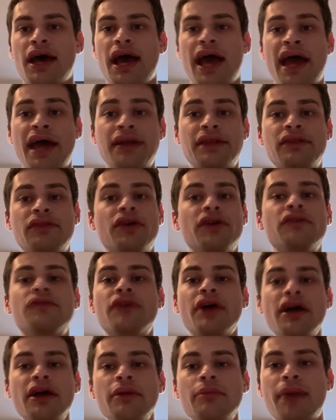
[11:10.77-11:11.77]
And they're
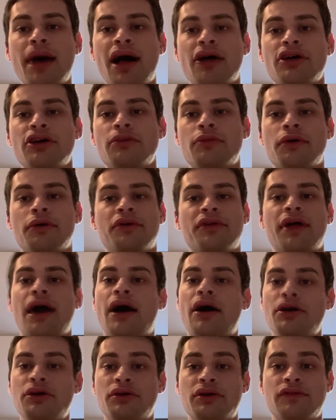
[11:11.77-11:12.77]
very malleable with
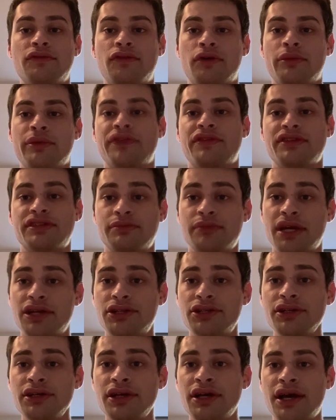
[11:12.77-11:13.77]
how you can format this
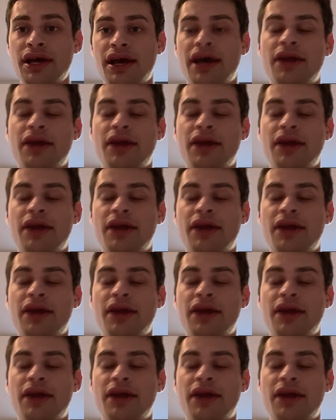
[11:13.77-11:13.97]
major.